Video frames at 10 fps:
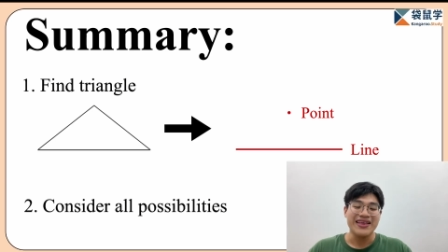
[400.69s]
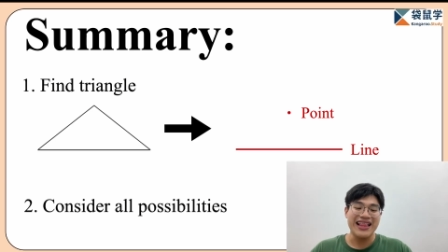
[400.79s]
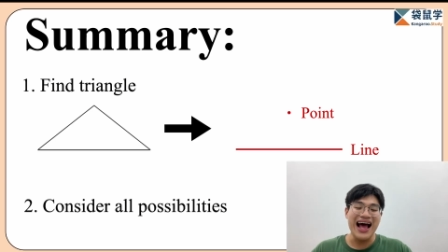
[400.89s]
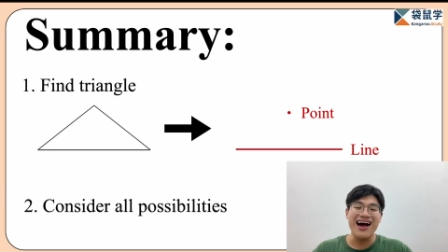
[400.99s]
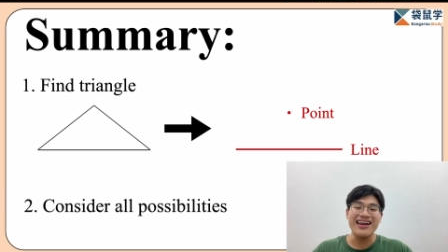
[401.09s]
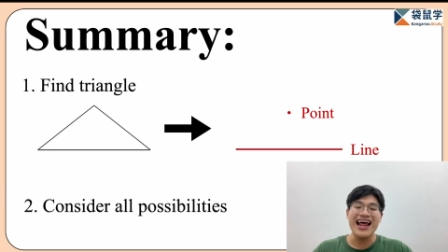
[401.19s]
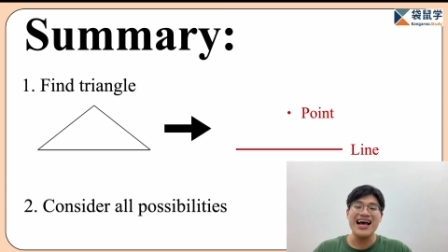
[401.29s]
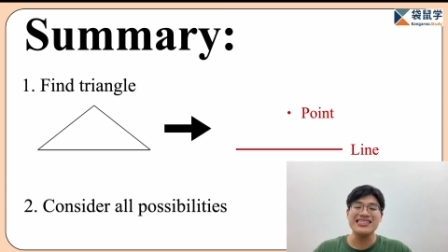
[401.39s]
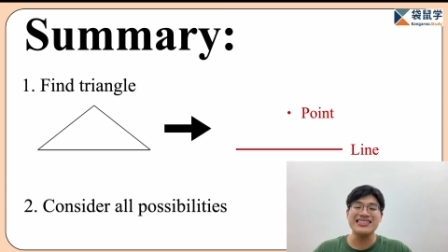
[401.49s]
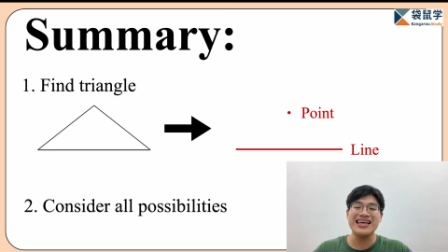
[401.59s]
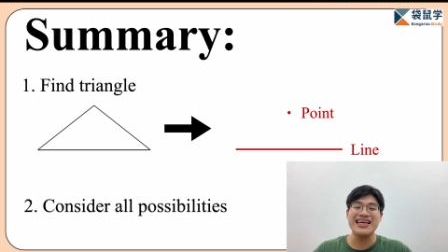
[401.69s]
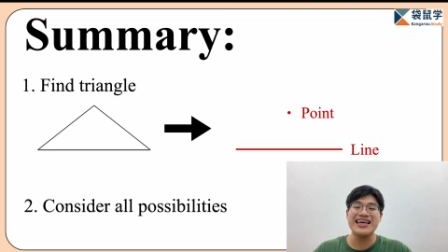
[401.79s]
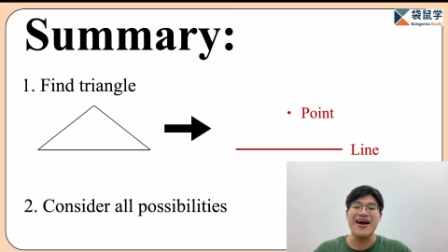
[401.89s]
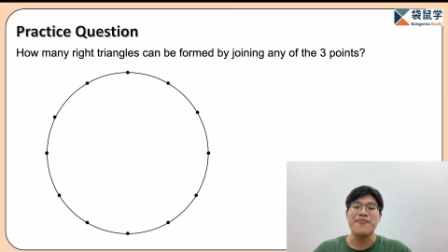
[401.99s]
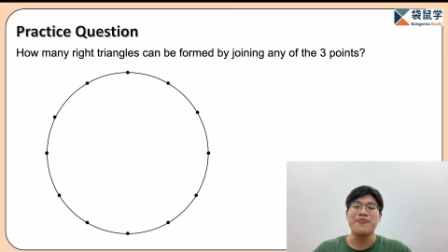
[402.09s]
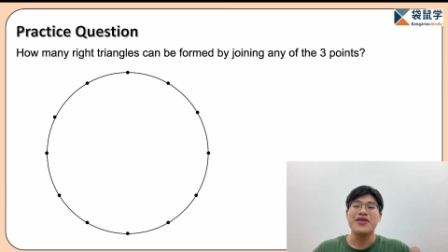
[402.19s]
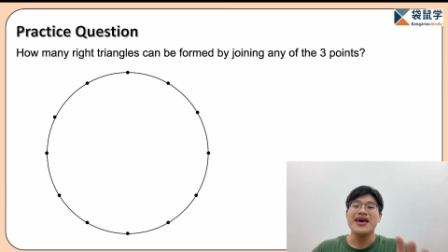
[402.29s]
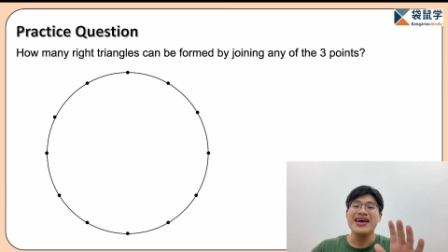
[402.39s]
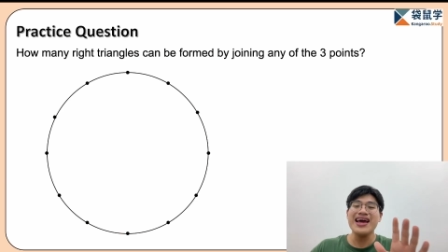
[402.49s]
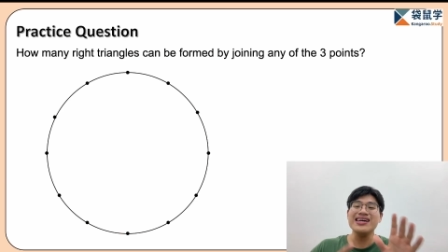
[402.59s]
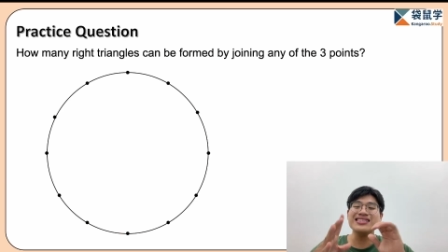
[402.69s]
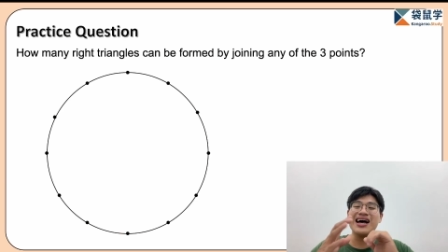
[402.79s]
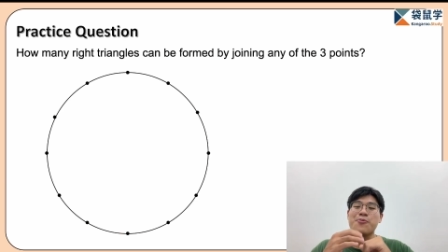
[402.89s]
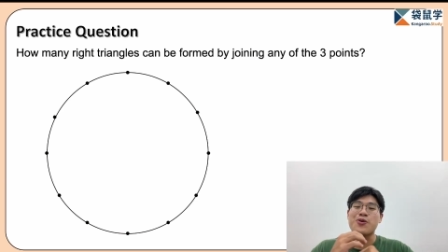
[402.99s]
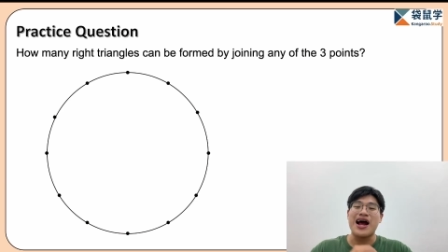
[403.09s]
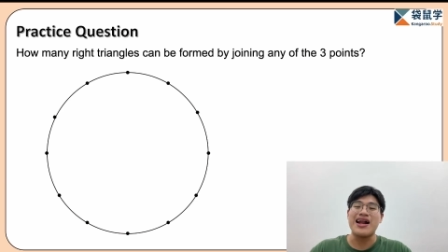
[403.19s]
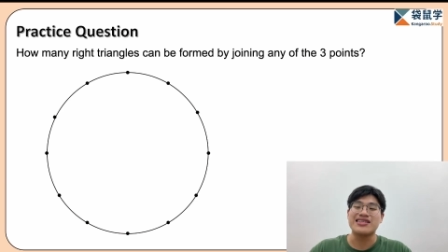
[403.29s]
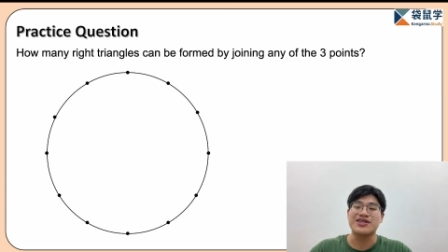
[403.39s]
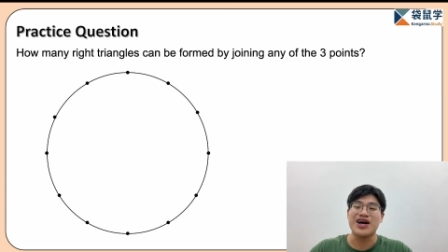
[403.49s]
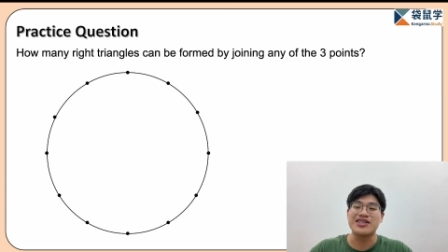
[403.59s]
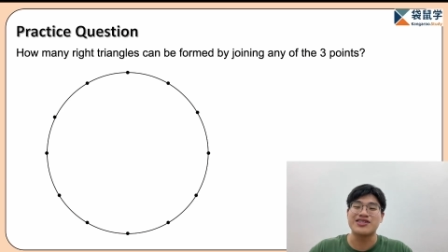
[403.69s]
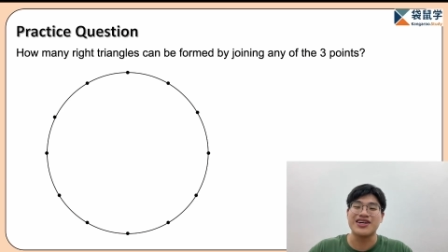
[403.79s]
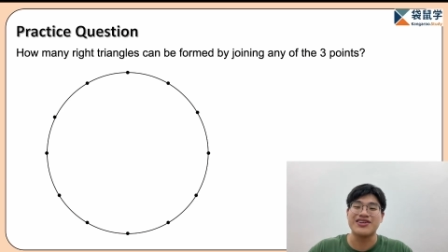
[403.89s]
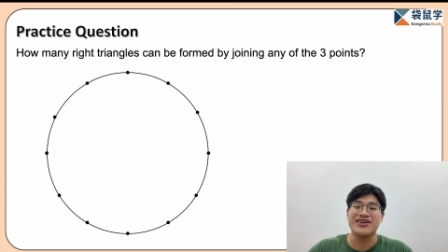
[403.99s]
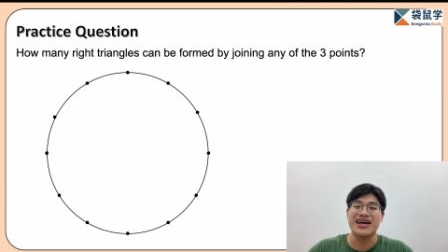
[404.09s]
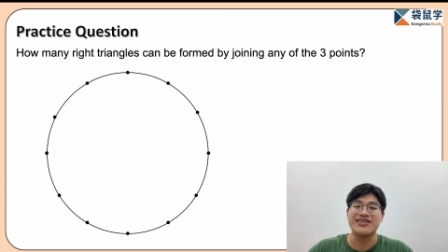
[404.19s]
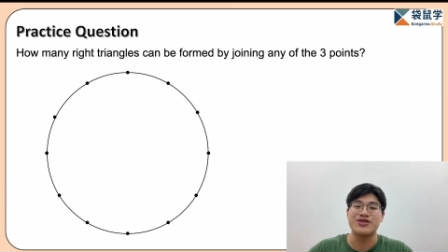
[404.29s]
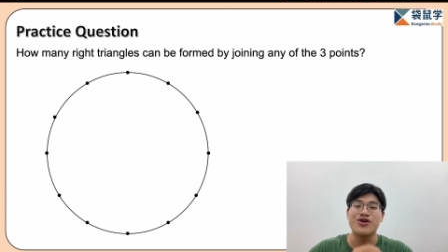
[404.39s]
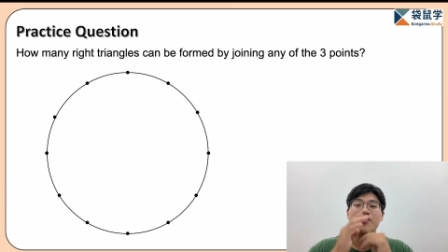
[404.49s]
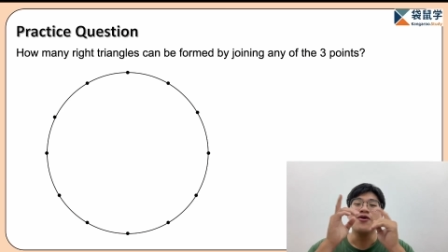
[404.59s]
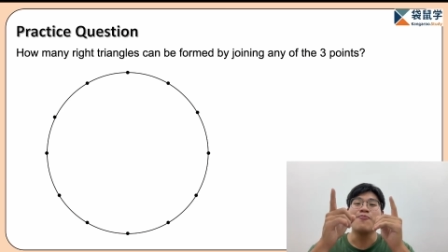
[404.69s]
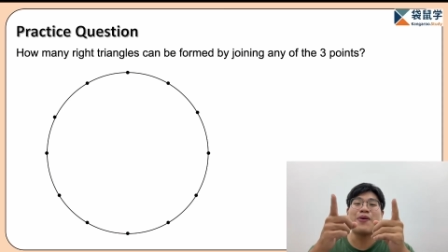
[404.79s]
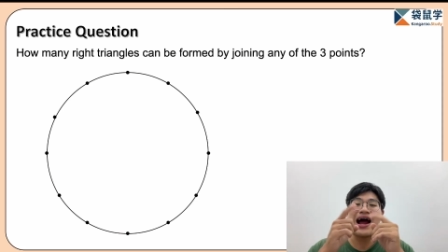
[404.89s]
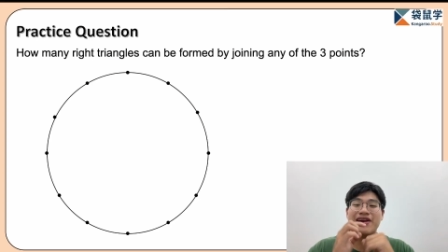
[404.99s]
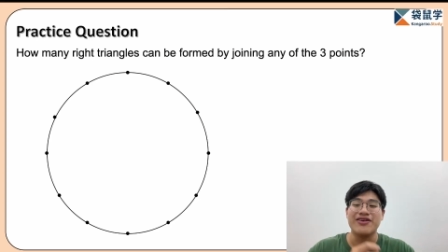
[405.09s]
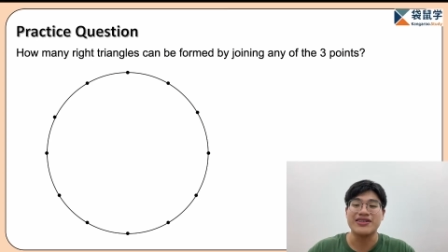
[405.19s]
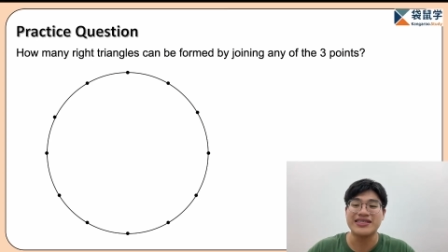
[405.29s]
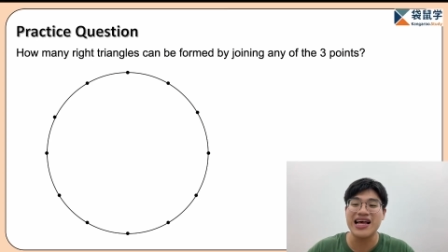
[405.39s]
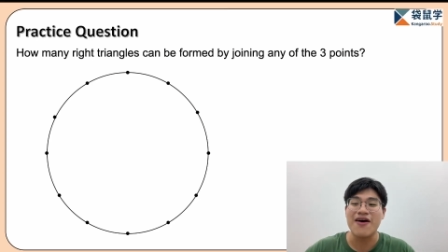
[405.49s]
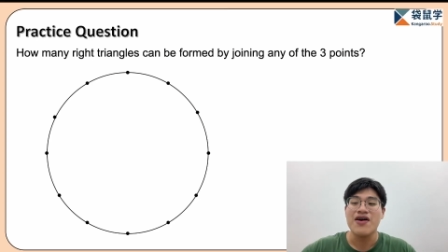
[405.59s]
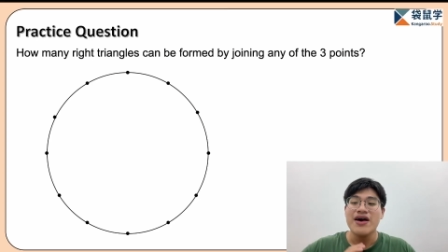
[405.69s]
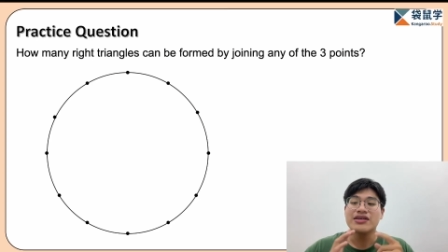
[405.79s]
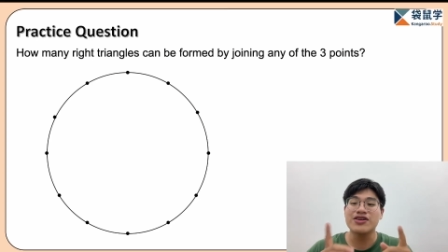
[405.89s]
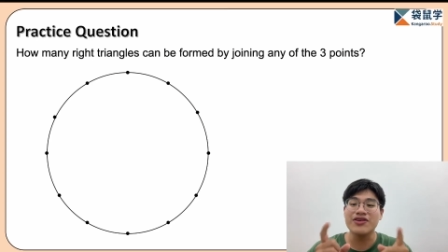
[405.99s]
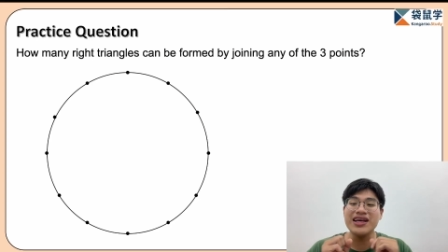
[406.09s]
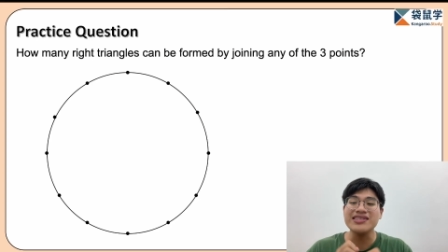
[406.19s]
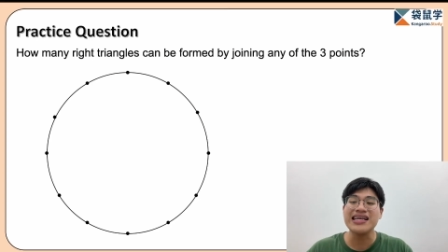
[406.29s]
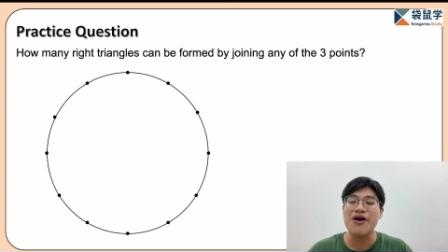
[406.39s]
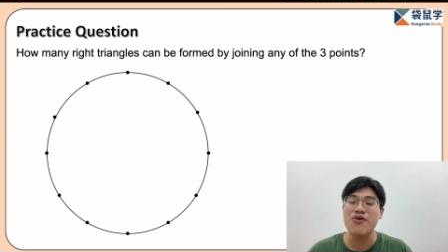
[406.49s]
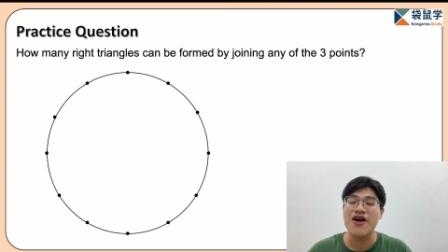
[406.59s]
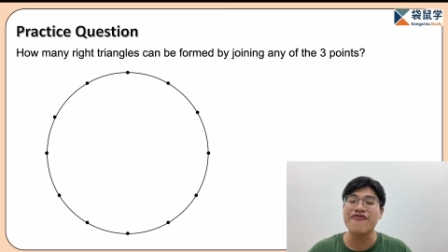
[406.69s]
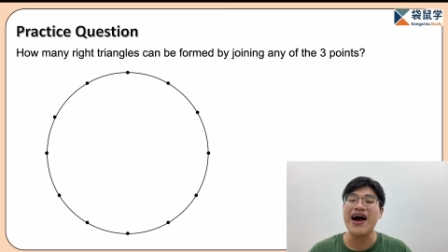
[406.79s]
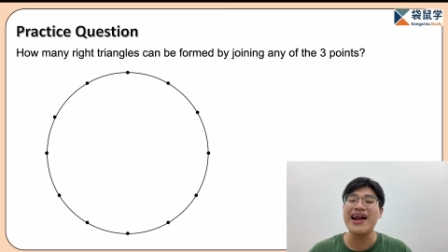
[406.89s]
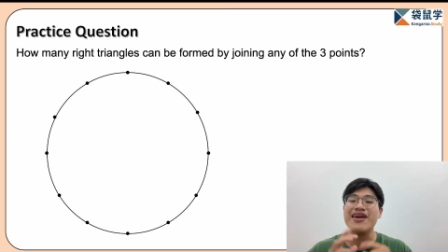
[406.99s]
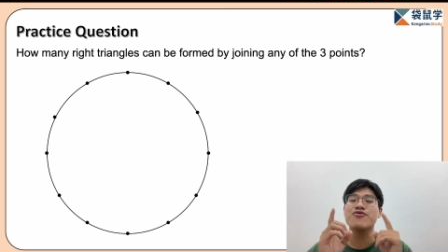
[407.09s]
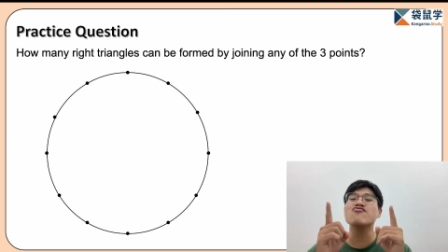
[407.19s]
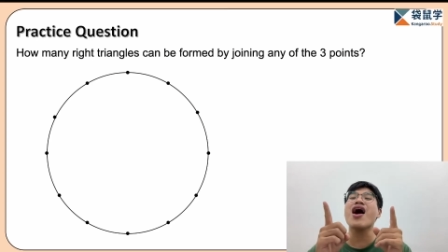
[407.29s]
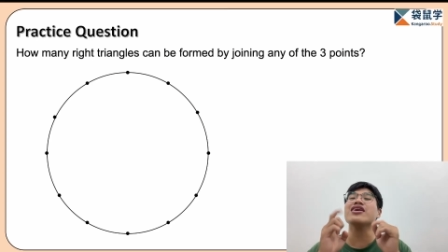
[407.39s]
Now let's see here. Here's a practice question you can do by yourself. So this time we are finding right